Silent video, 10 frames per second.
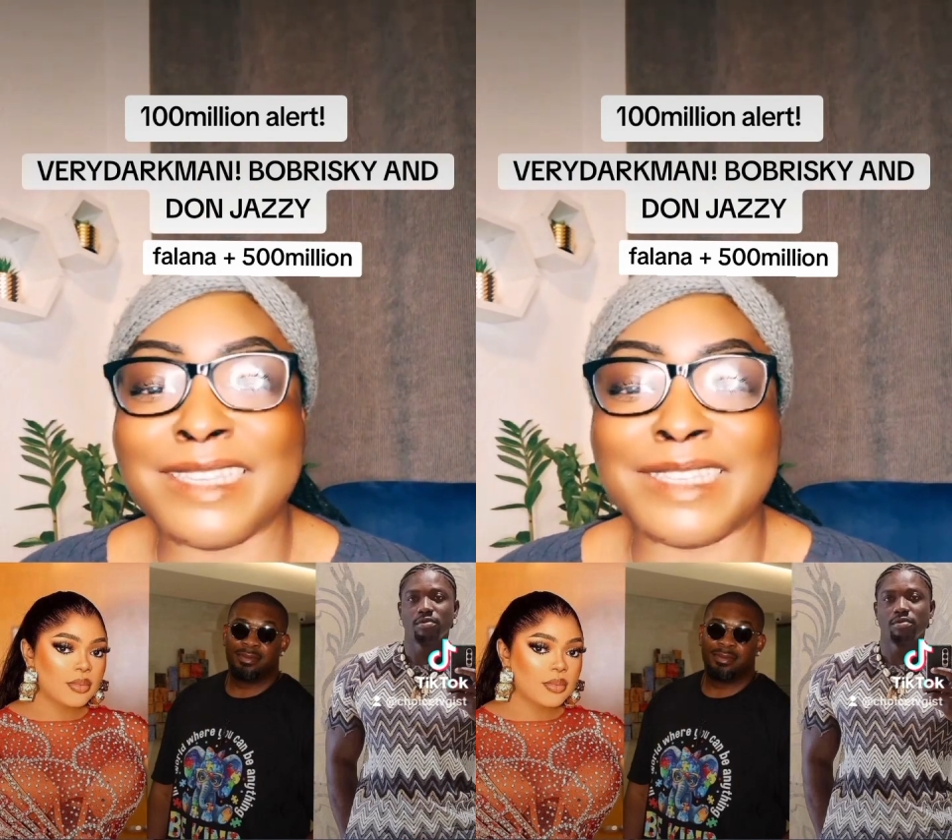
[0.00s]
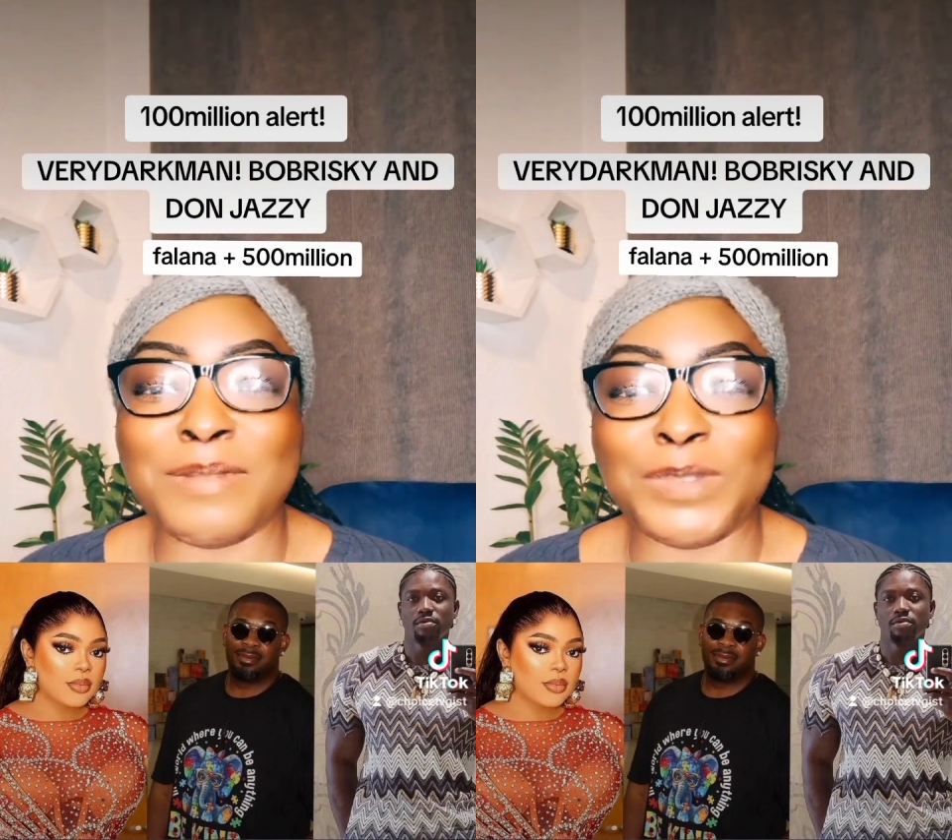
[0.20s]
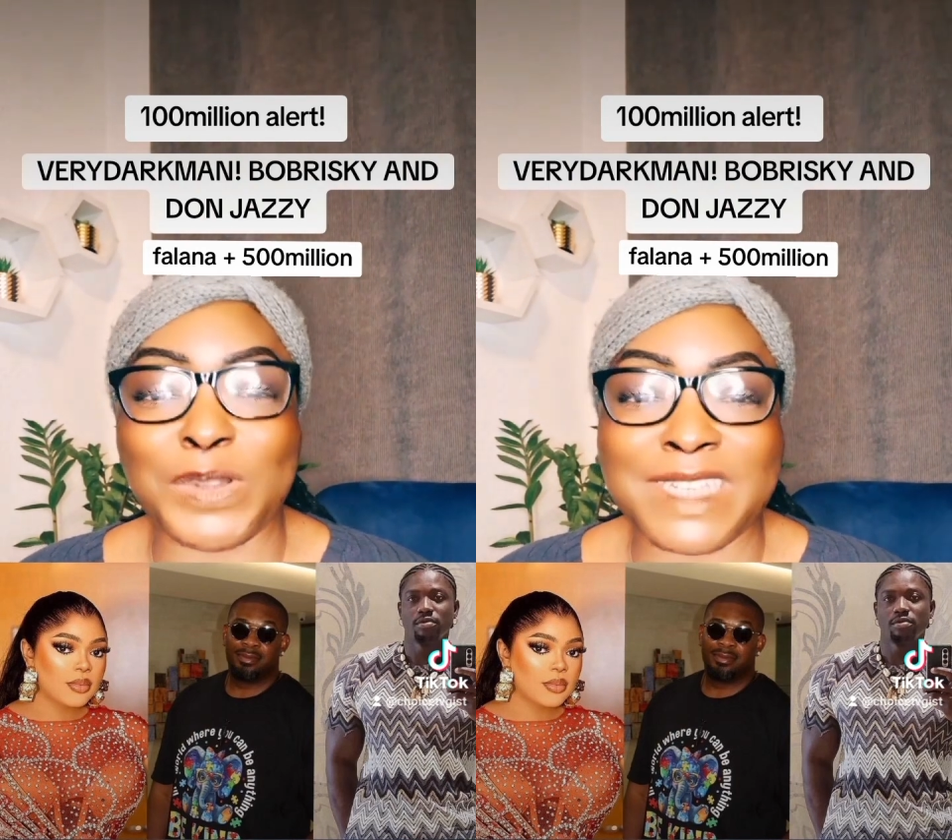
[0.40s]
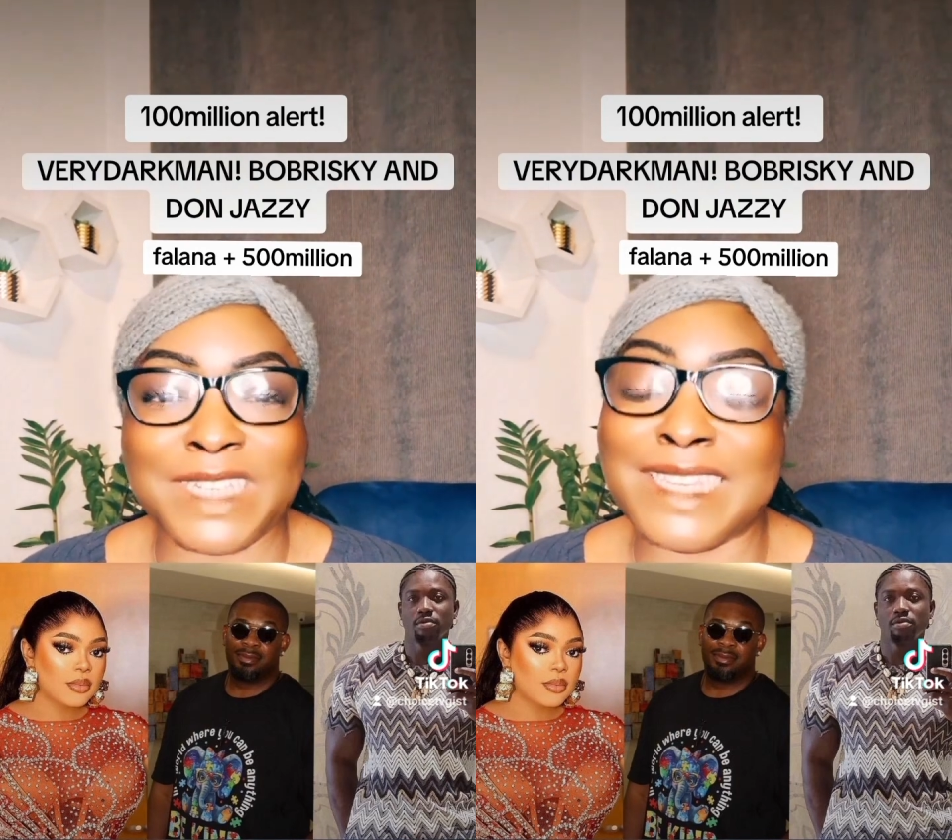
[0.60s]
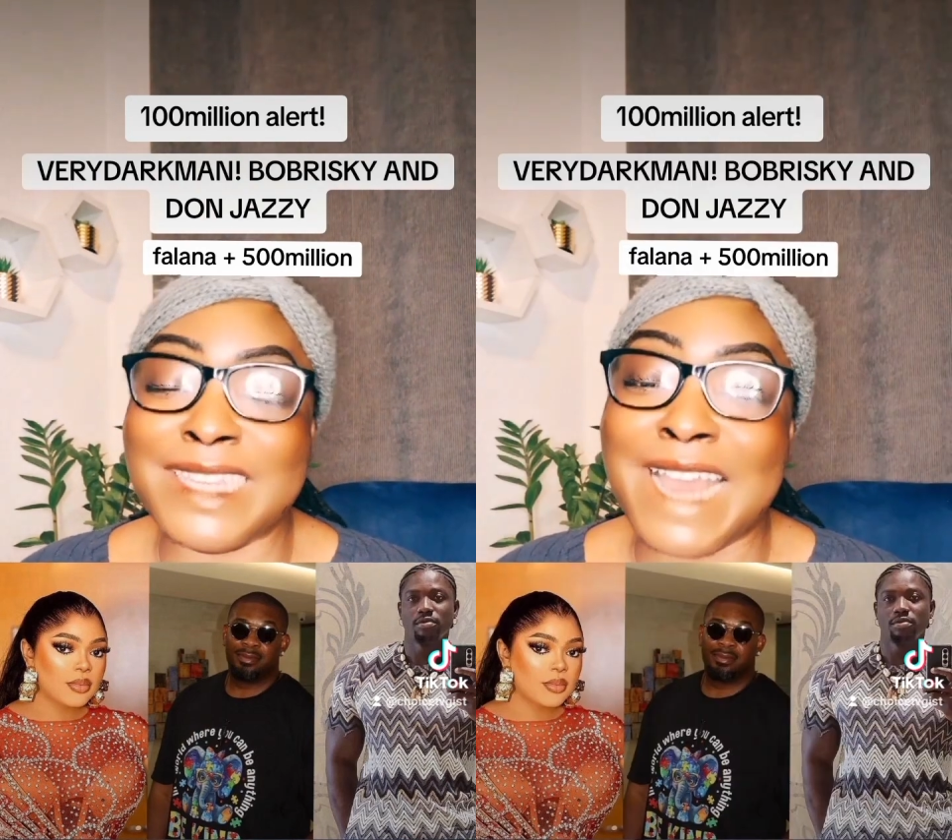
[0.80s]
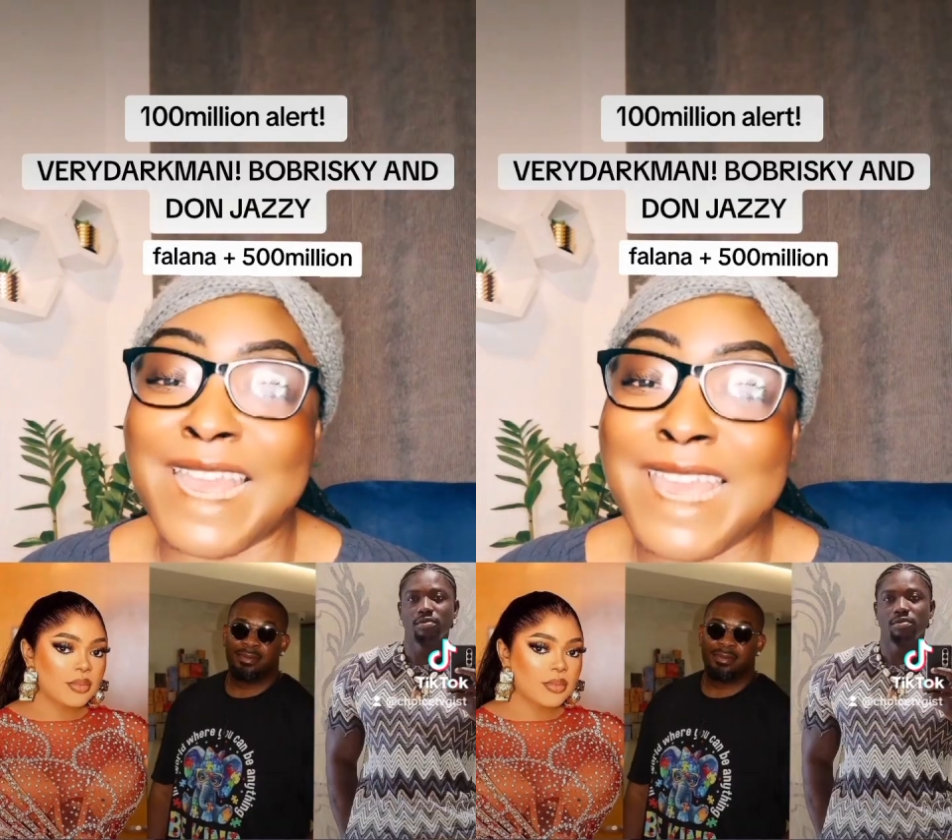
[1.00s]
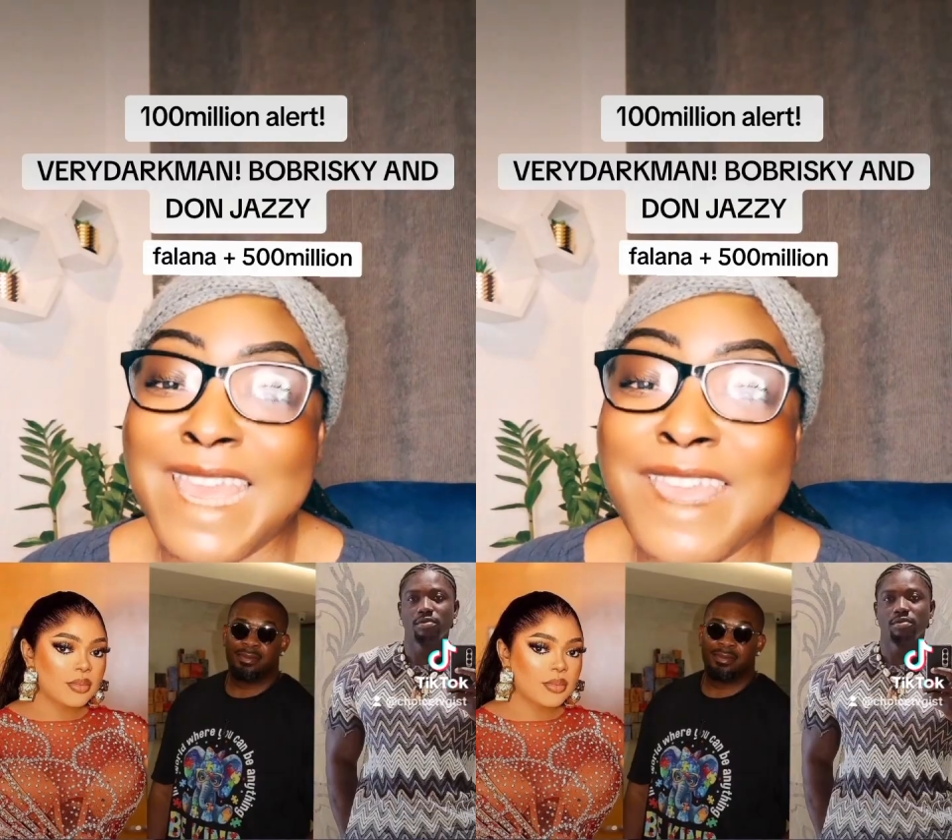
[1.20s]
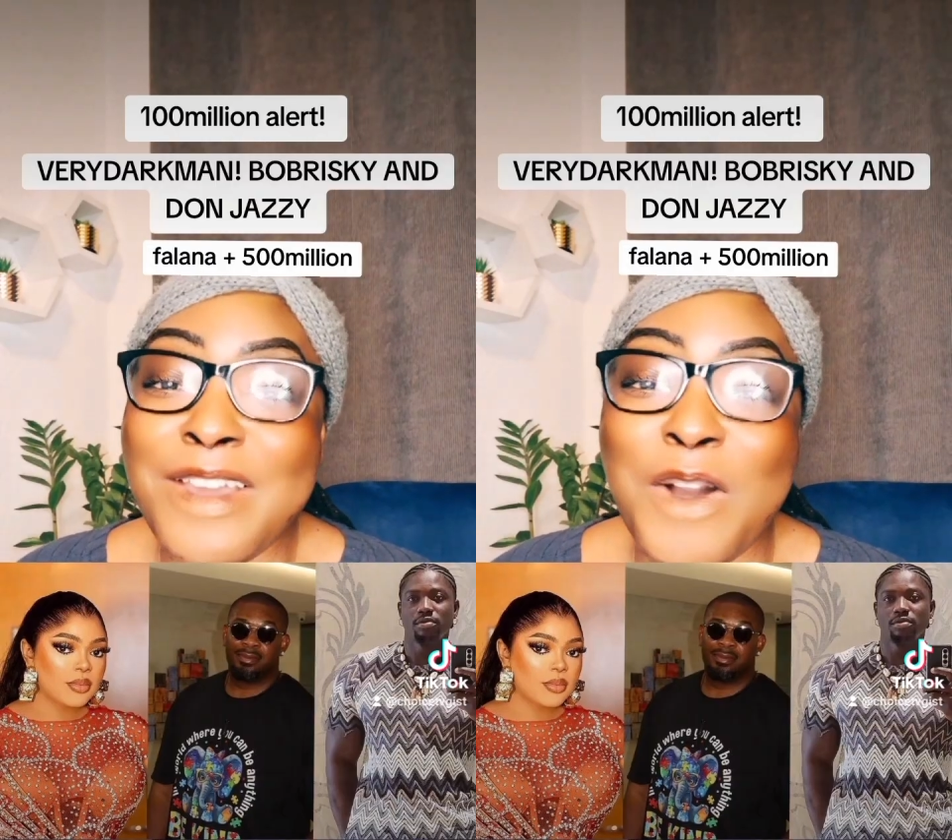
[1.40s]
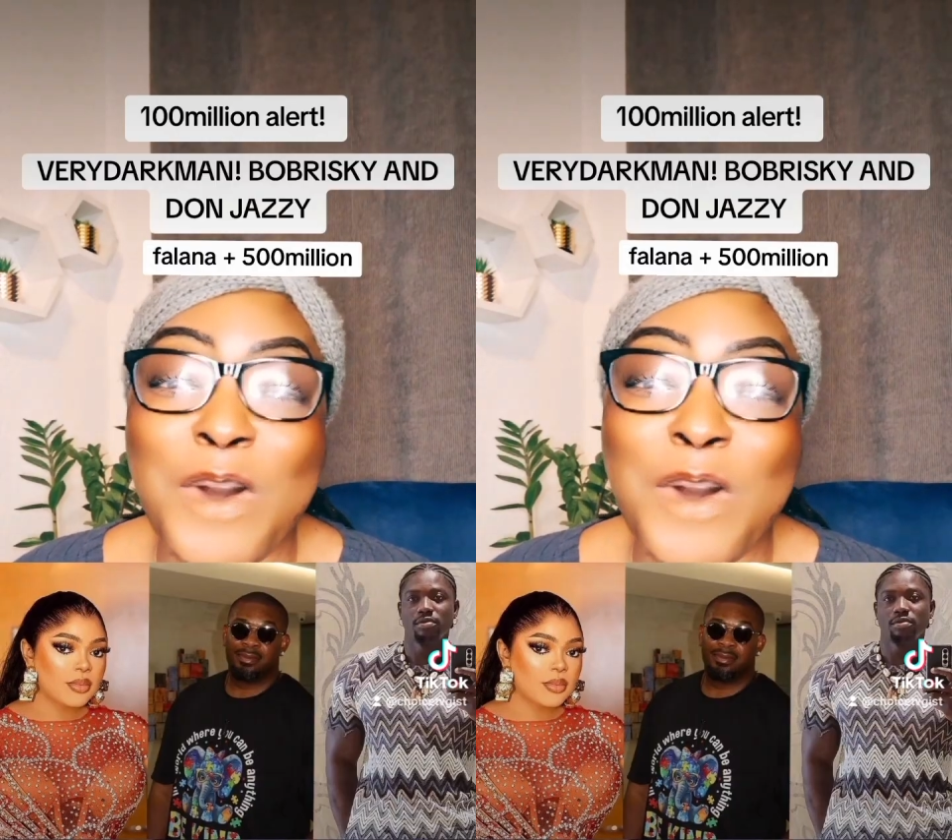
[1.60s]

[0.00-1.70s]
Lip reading: the same Don Jazzy that he